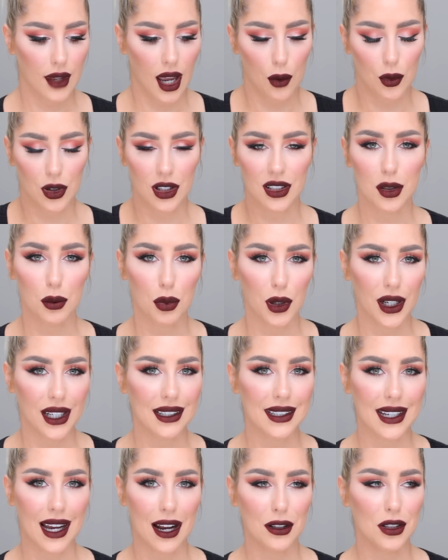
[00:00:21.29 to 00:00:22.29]
I wanted to break
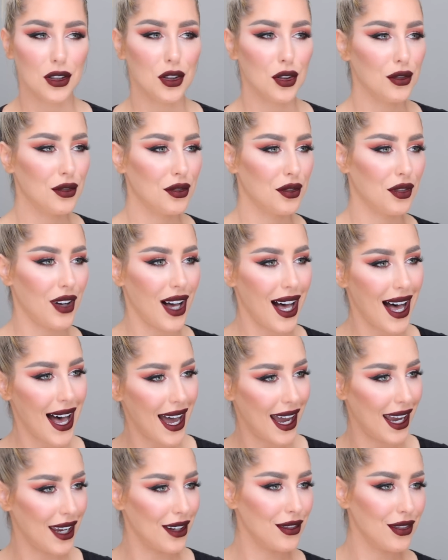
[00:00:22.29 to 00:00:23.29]
it down into
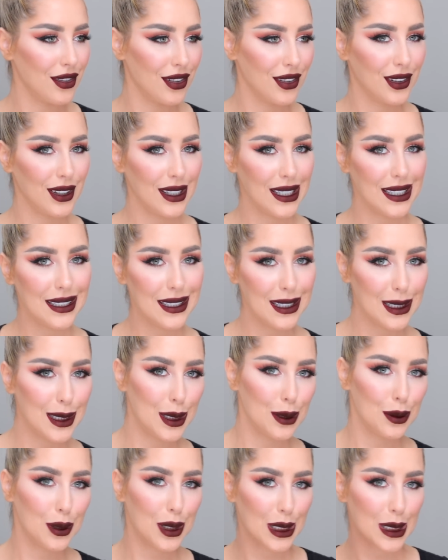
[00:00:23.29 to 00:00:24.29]
five easy
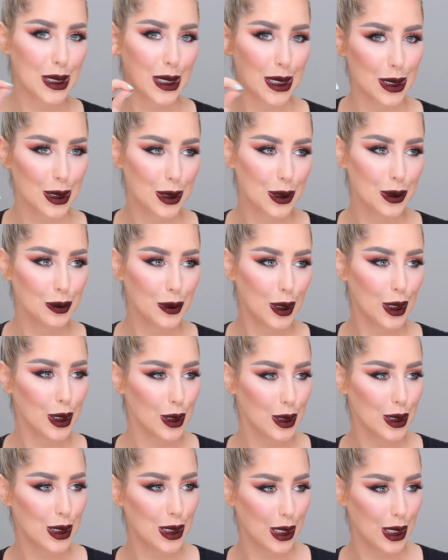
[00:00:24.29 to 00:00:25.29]
to consume
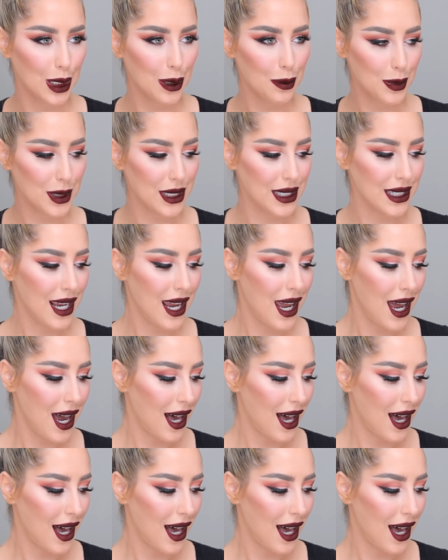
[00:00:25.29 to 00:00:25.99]
little tips.